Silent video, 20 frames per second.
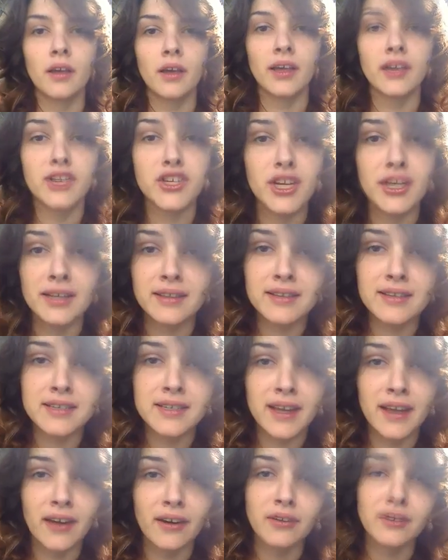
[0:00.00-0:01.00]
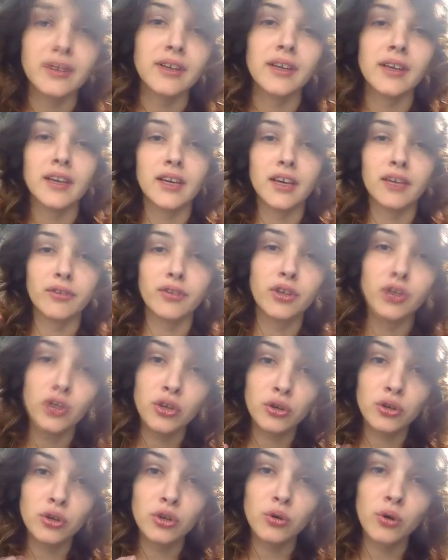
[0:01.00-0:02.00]
And check this out. If
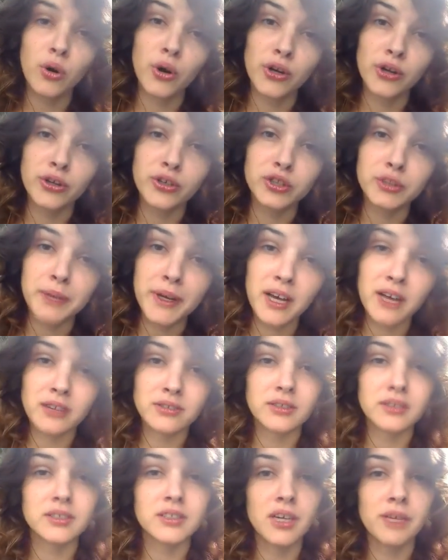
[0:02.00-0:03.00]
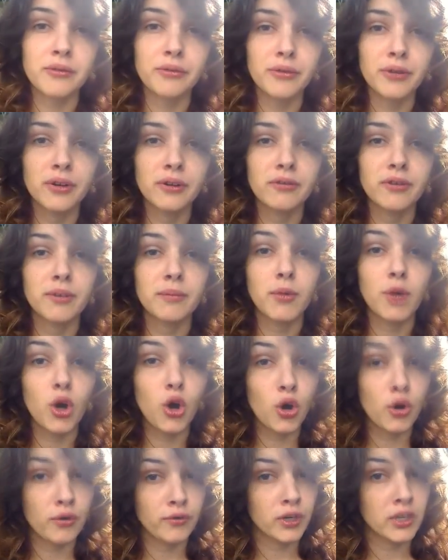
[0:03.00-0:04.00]
you or your spouse is suffering
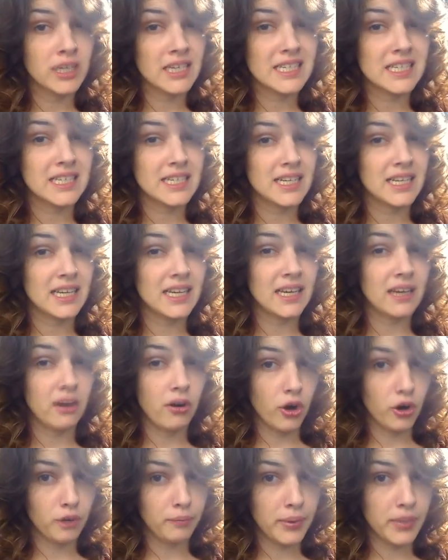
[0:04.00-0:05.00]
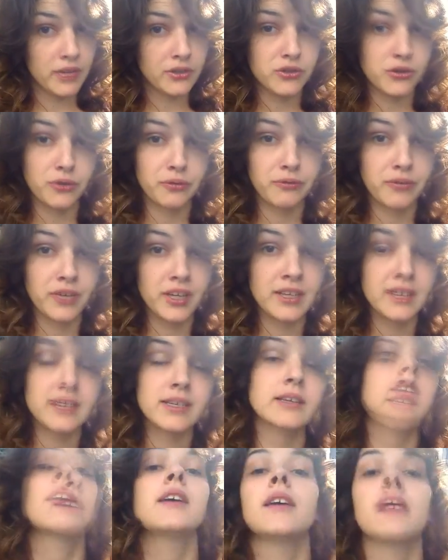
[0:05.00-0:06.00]
from overly stinky armpits or
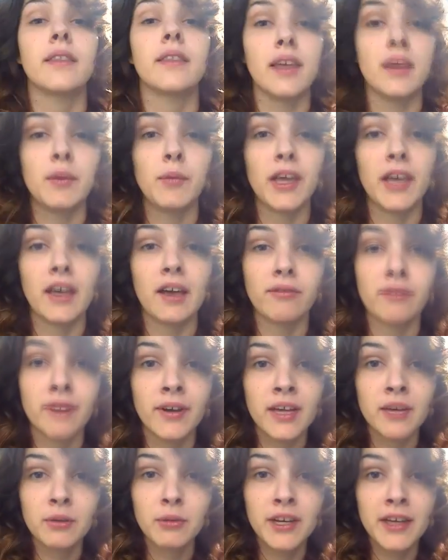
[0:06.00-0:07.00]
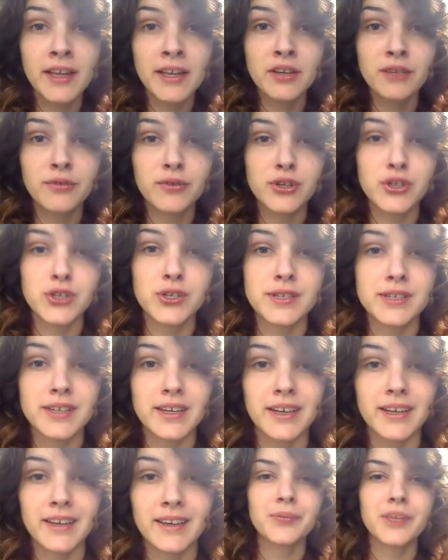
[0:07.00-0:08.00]
feet, they may have a vitamin A
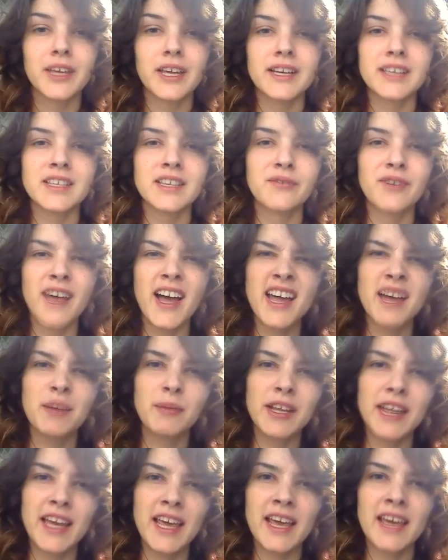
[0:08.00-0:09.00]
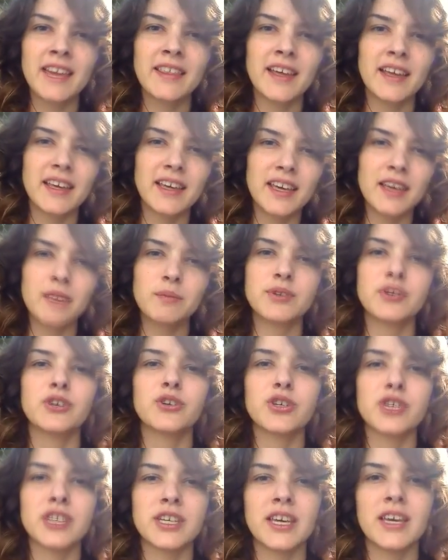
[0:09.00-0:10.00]
deficiency. It's the vitamin A that
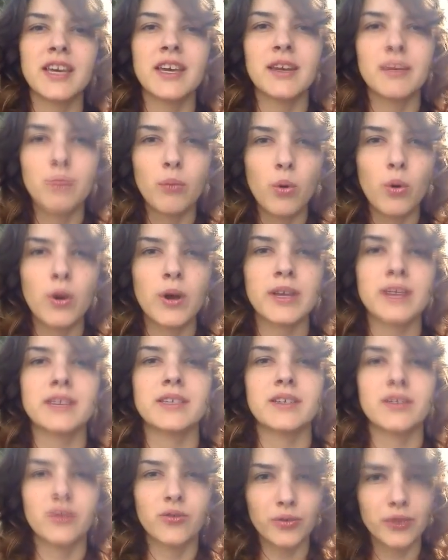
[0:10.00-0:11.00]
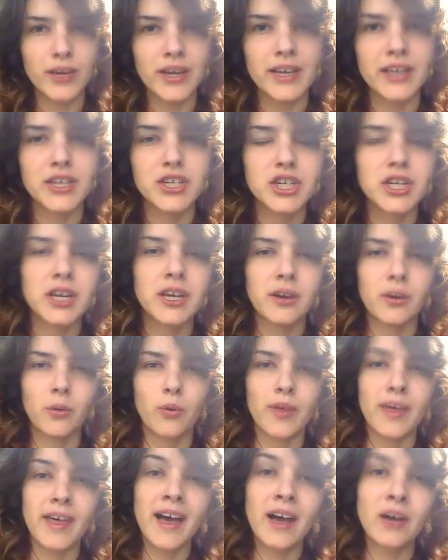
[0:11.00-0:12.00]
keeps your skin moist and rich.
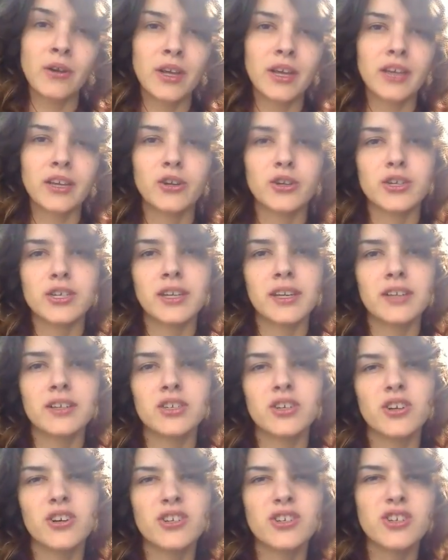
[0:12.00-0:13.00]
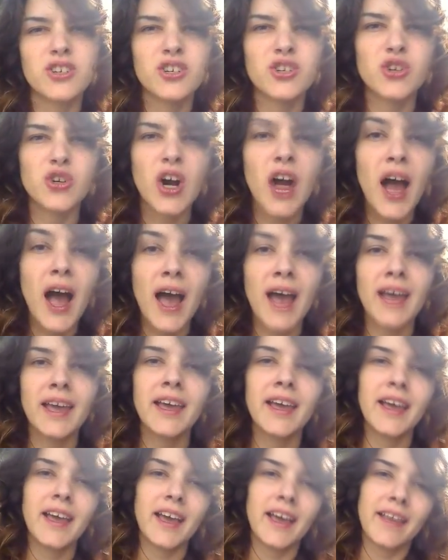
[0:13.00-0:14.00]
Without it, your skin starts to
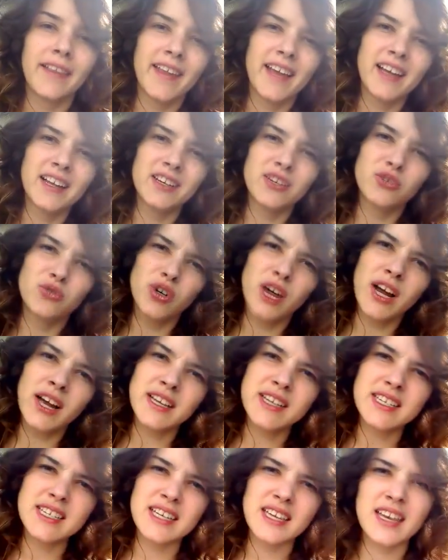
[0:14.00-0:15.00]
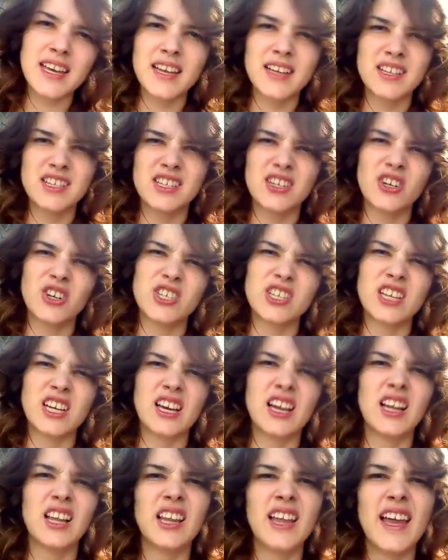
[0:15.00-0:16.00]
dry, and that dry skin
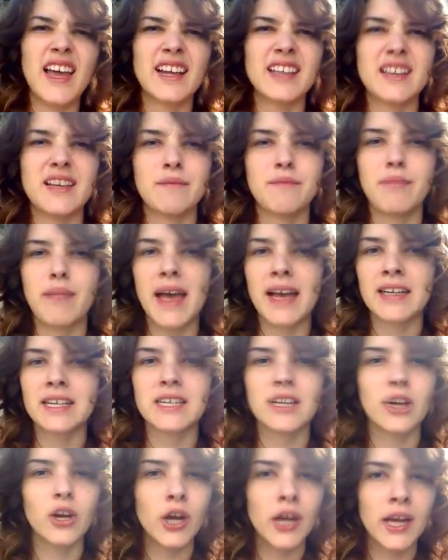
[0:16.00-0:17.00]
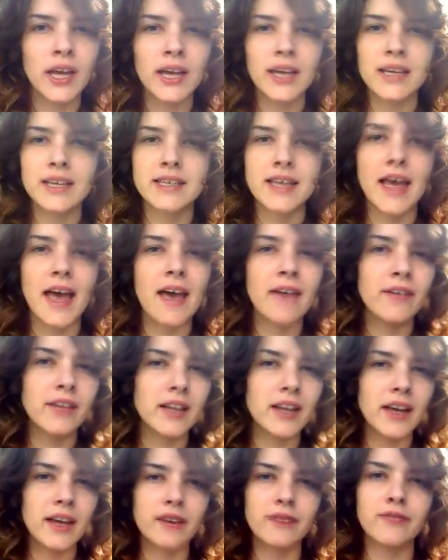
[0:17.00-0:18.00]
starts to collect, and bacteria is
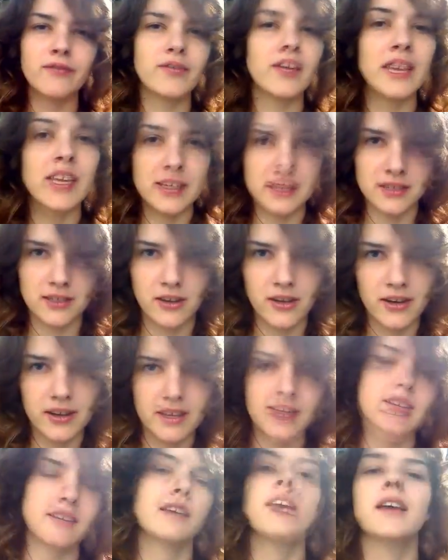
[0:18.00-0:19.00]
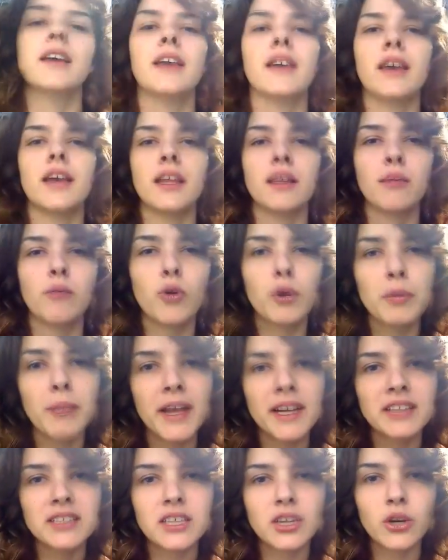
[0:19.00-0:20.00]
having a feast on it. And the
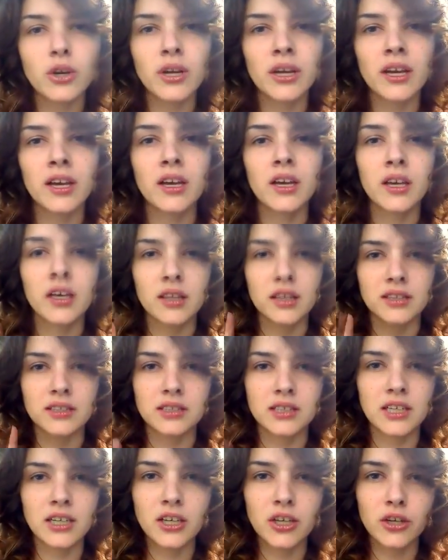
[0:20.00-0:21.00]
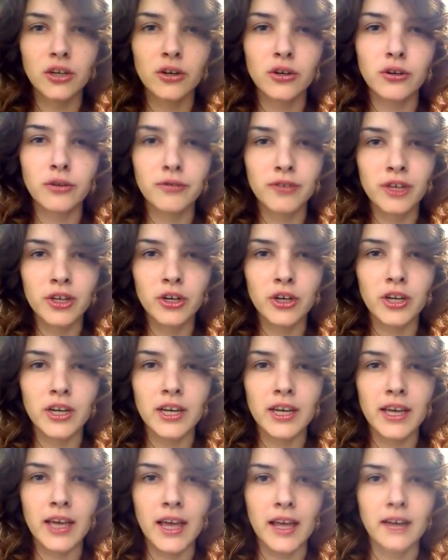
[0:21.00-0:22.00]
more bacteria, the stinkier your feet are
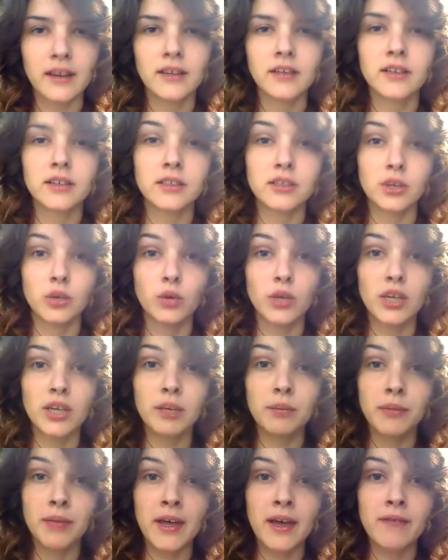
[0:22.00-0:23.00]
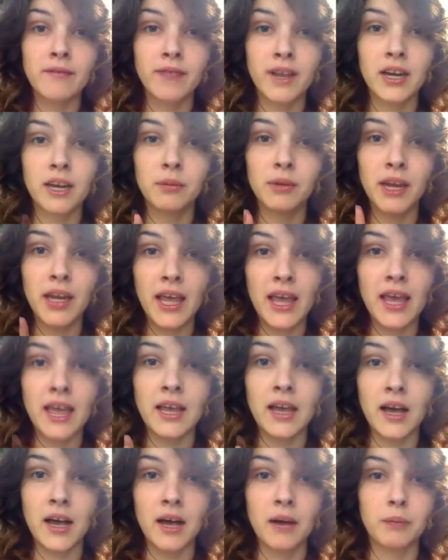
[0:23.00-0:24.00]
going to get. So keep that vitamin
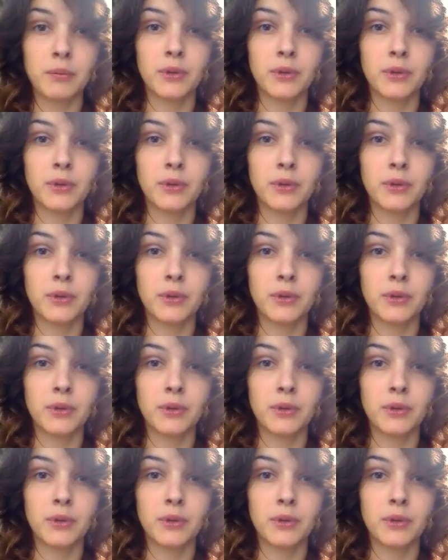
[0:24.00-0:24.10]
A up.